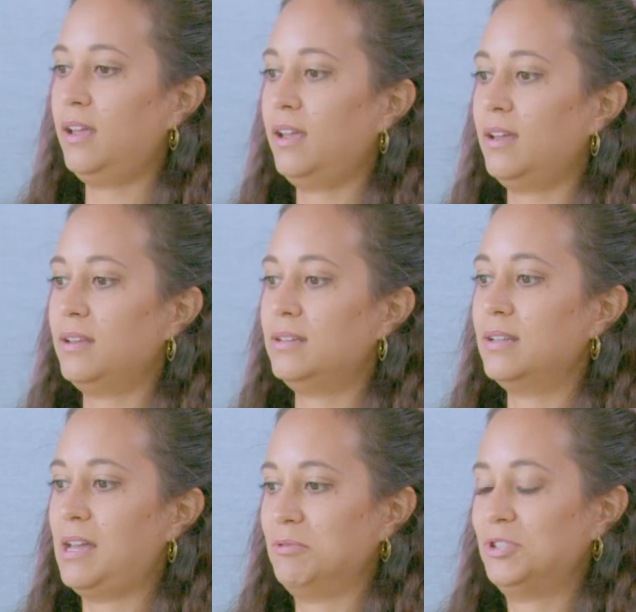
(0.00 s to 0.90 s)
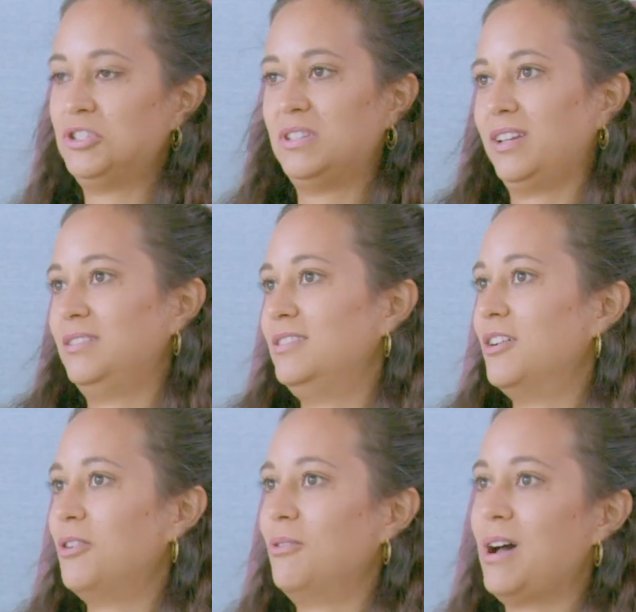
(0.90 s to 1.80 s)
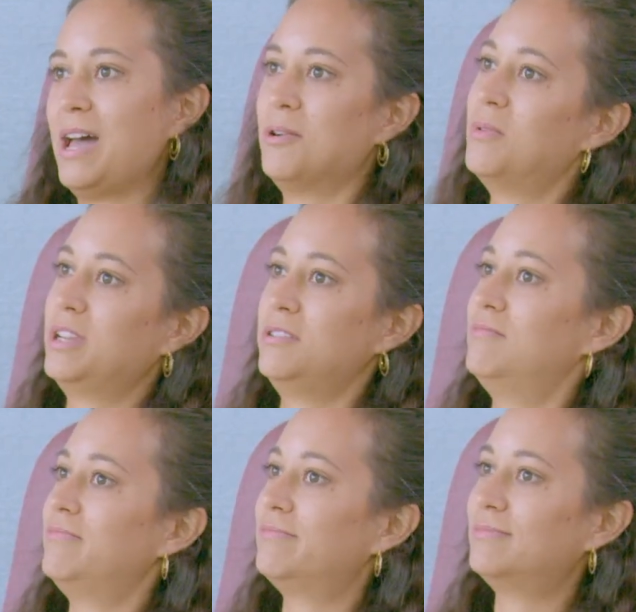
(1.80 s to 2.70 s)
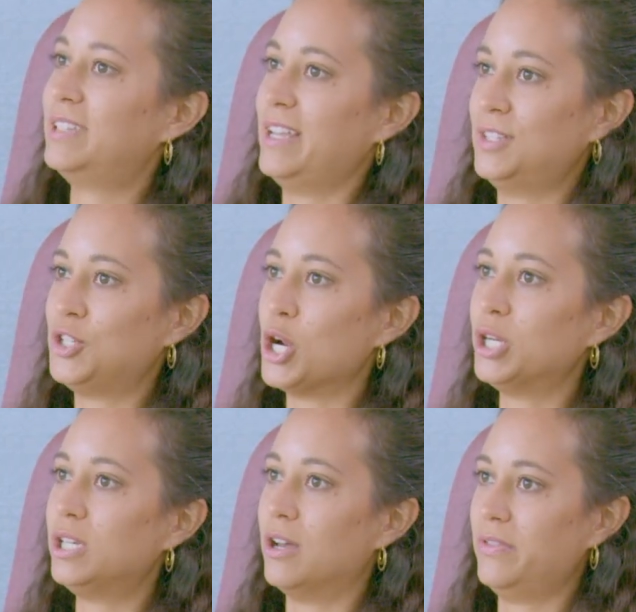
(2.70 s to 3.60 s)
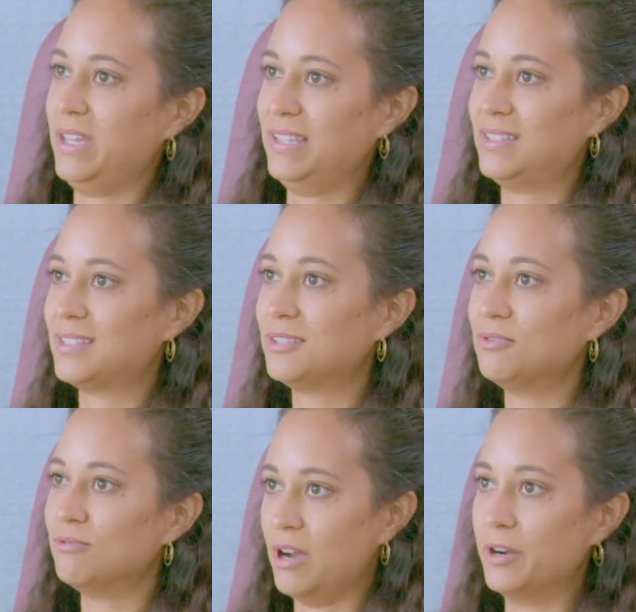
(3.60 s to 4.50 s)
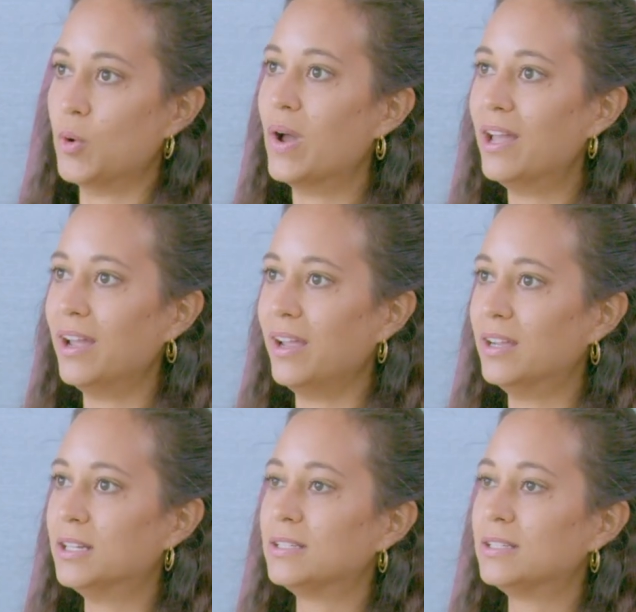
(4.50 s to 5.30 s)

And I was just like, no, I don't want to get started on this right away.